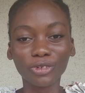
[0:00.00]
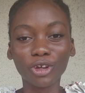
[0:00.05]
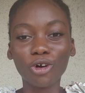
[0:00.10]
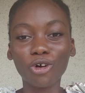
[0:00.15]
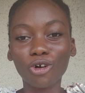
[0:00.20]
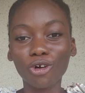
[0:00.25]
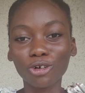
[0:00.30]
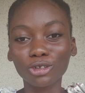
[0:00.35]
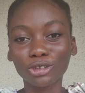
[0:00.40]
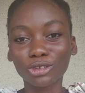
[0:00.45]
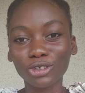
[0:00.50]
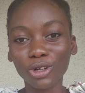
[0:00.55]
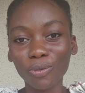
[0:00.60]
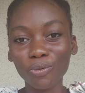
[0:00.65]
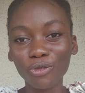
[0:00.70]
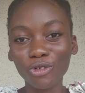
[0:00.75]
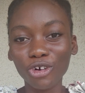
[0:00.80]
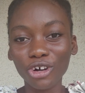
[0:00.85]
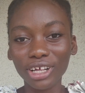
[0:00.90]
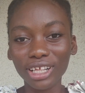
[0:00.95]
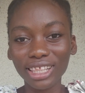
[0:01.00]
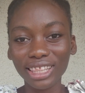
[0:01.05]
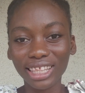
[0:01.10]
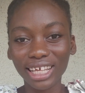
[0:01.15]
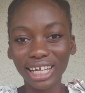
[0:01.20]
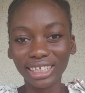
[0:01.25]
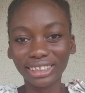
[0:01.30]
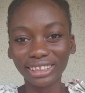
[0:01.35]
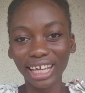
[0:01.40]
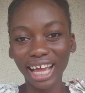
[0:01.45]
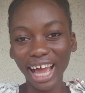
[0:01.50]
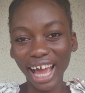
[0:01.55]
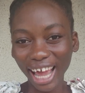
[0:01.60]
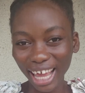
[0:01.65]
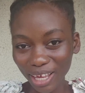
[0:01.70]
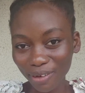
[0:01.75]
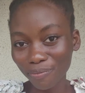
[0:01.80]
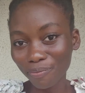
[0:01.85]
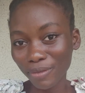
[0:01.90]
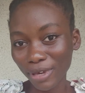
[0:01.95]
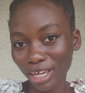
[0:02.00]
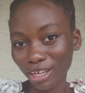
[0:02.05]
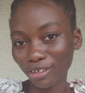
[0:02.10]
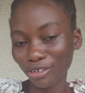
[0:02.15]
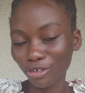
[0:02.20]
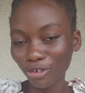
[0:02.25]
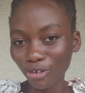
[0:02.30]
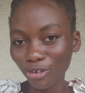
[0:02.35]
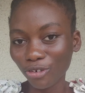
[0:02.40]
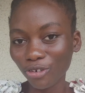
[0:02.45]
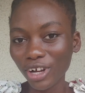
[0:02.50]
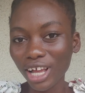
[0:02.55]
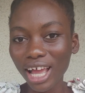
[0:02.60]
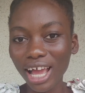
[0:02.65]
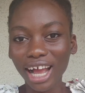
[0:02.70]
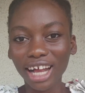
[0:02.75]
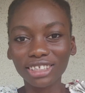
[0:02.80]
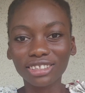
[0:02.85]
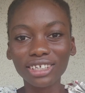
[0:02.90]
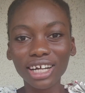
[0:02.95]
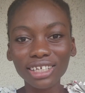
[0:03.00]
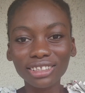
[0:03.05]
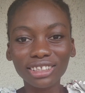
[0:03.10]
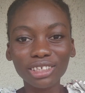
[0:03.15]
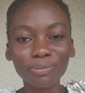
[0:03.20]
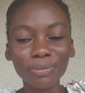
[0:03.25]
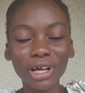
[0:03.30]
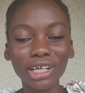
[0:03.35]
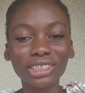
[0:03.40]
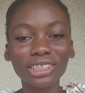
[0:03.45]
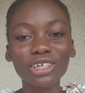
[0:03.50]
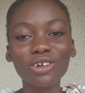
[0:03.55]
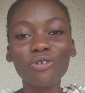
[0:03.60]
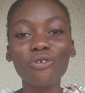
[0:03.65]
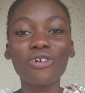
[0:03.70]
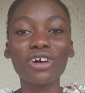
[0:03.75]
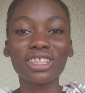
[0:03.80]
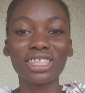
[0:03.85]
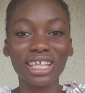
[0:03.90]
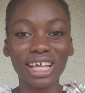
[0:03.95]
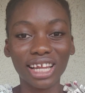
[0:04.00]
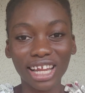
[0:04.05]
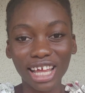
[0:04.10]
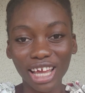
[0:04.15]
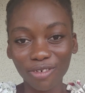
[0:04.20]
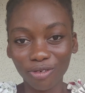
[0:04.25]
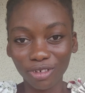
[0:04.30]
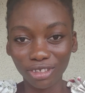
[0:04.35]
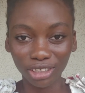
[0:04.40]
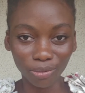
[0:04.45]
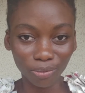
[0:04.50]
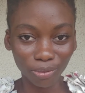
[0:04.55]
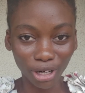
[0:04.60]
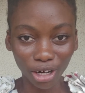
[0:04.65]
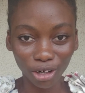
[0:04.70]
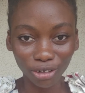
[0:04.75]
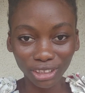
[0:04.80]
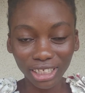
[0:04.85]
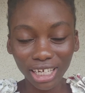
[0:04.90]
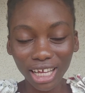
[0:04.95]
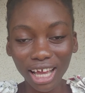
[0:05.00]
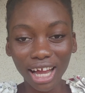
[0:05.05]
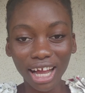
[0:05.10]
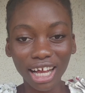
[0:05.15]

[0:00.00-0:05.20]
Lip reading: or someone that I may know. I try to imagine what their life is about.